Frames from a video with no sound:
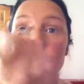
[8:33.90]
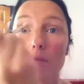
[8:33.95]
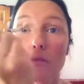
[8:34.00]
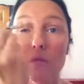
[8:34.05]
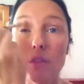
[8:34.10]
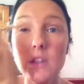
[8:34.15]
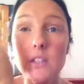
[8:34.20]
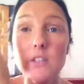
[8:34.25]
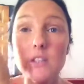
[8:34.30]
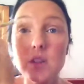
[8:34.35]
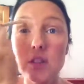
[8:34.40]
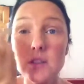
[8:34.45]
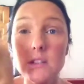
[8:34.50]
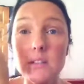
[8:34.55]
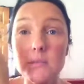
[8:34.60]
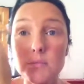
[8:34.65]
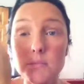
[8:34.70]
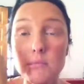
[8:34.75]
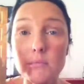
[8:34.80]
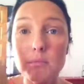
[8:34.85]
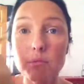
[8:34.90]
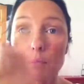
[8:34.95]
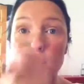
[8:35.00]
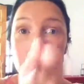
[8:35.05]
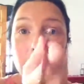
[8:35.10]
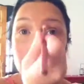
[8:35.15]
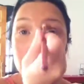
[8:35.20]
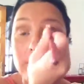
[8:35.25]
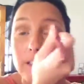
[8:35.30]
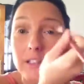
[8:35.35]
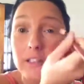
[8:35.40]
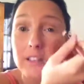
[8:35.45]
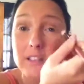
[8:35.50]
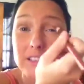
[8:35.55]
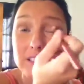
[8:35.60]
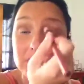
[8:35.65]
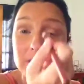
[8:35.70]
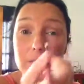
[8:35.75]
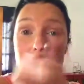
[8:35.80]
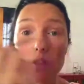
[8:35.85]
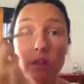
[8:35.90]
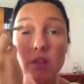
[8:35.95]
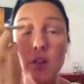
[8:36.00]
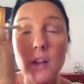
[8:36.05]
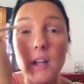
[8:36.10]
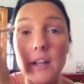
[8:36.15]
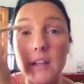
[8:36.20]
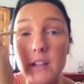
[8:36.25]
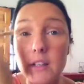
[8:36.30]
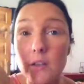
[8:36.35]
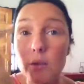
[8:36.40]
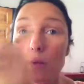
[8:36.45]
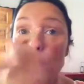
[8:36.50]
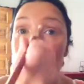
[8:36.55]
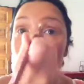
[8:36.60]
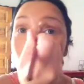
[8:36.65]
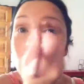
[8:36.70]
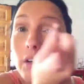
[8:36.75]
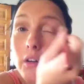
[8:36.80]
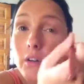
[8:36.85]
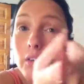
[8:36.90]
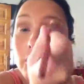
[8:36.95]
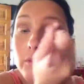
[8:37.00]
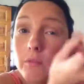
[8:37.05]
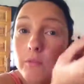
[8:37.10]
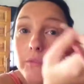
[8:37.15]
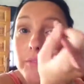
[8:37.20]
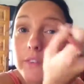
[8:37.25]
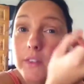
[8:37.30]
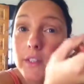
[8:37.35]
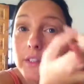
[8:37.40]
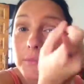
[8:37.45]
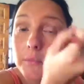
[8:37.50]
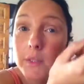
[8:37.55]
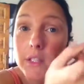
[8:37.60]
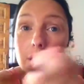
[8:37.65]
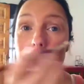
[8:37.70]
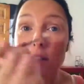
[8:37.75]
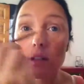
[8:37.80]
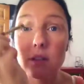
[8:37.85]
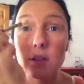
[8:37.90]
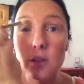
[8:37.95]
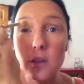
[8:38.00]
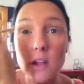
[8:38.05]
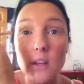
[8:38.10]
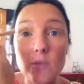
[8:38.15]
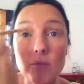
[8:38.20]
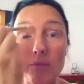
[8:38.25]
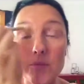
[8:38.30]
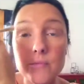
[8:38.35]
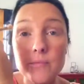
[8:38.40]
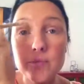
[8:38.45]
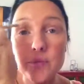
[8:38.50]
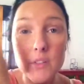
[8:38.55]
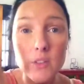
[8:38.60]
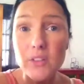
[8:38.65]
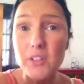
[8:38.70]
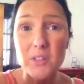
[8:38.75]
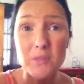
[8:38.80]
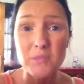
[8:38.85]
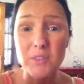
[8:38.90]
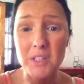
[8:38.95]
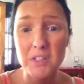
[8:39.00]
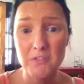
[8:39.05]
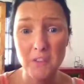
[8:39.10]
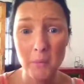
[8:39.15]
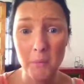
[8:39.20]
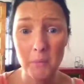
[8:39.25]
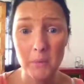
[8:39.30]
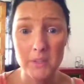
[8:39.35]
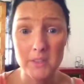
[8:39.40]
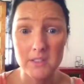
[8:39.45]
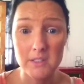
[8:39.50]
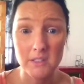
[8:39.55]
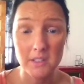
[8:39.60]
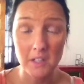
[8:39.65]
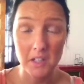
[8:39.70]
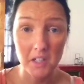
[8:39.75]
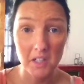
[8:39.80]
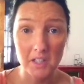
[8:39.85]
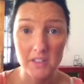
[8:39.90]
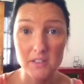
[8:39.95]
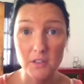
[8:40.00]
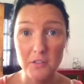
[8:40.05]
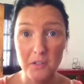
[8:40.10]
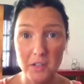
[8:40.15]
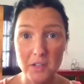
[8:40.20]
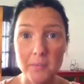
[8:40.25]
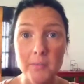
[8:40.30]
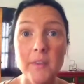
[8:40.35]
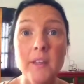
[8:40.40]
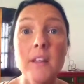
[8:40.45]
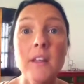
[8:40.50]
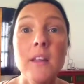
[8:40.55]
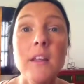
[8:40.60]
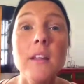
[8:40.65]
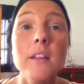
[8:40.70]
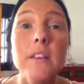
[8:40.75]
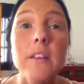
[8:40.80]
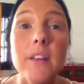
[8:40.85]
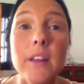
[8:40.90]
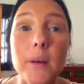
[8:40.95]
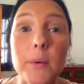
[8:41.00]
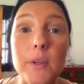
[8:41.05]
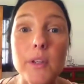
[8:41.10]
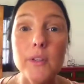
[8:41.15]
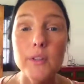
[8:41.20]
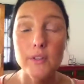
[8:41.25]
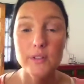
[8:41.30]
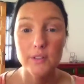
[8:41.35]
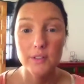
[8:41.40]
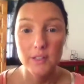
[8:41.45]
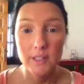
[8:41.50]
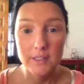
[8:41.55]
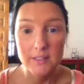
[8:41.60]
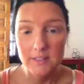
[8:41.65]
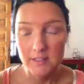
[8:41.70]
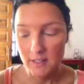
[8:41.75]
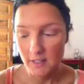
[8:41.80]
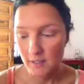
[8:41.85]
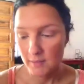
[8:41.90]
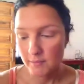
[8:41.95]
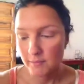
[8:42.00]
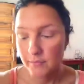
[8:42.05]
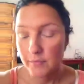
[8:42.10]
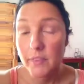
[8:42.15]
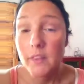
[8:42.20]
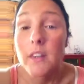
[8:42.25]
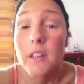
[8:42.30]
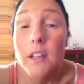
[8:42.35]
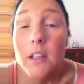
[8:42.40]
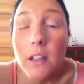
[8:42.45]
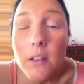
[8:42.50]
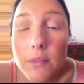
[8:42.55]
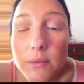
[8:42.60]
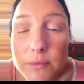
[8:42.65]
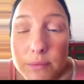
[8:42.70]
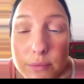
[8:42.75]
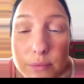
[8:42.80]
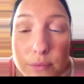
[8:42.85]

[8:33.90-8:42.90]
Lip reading: Which is pretty handy because you don't want to look like you didn't mean to do that. God, I'm really rambling today, aren't I? Sorry. So there we go. That's I don't